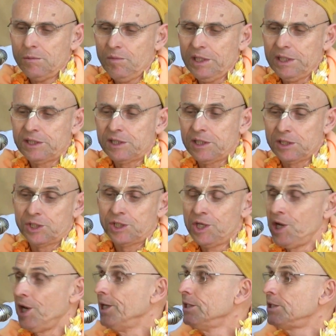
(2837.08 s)
But it's such
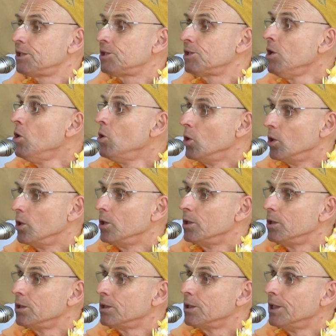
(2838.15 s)
a nice
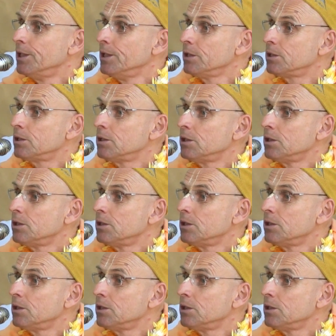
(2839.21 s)
song, right?